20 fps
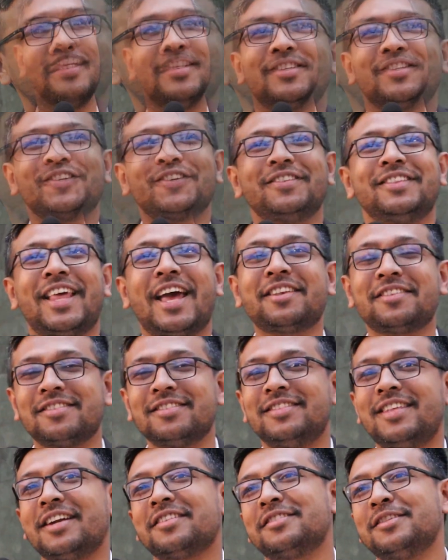So
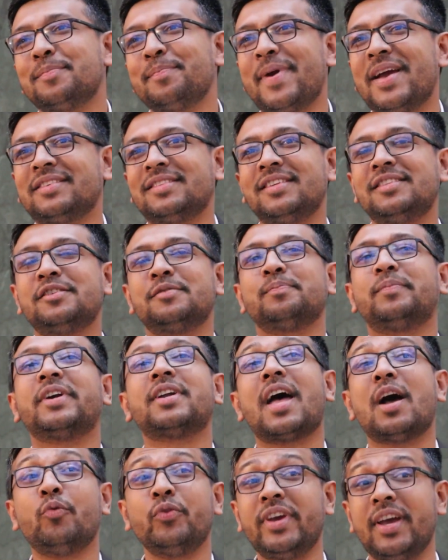that's the message.
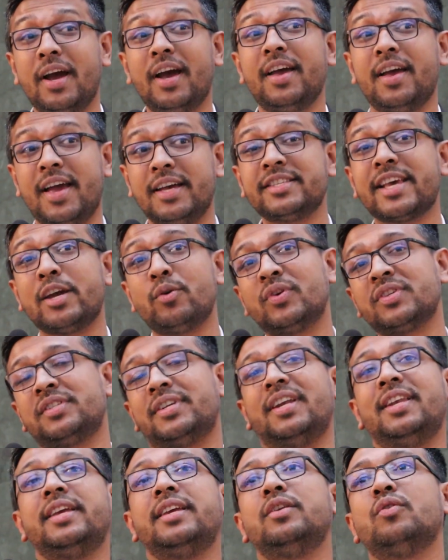But we, as I was
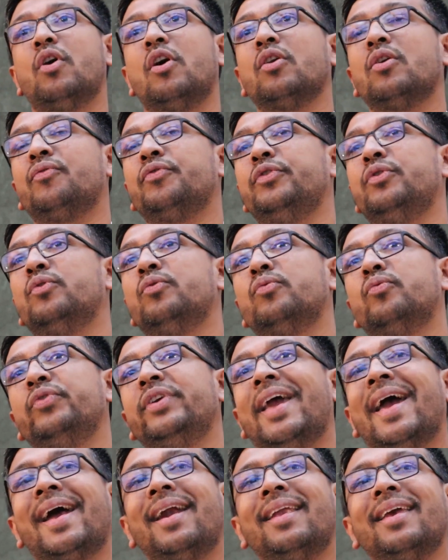telling all of you,
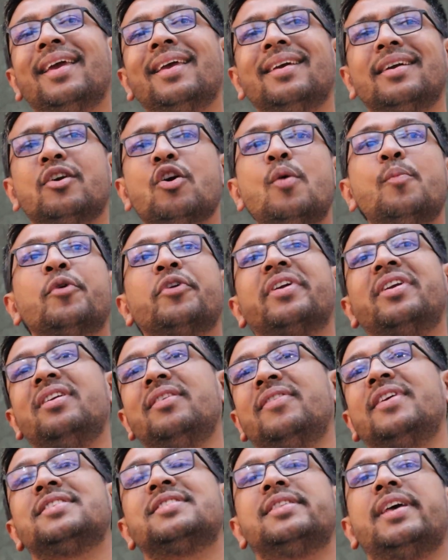we had a common
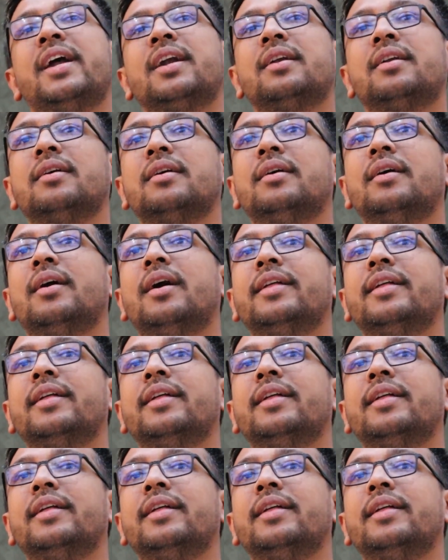grievance that